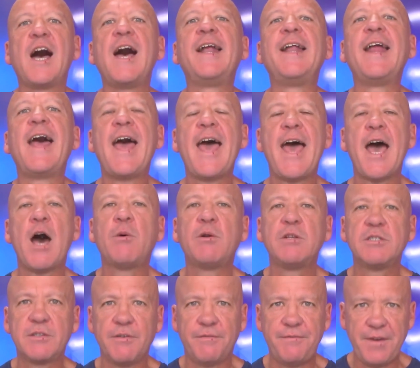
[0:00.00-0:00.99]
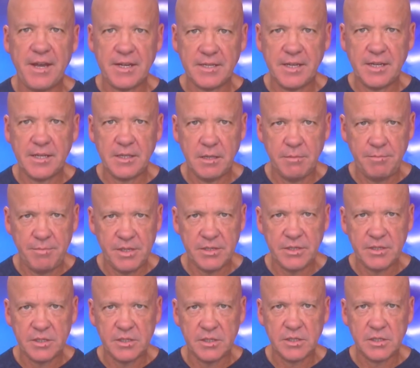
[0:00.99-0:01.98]
and how it's affecting the
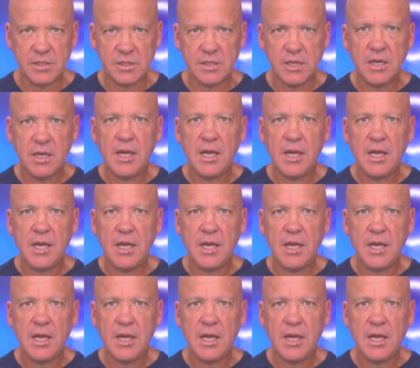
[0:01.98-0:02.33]
business,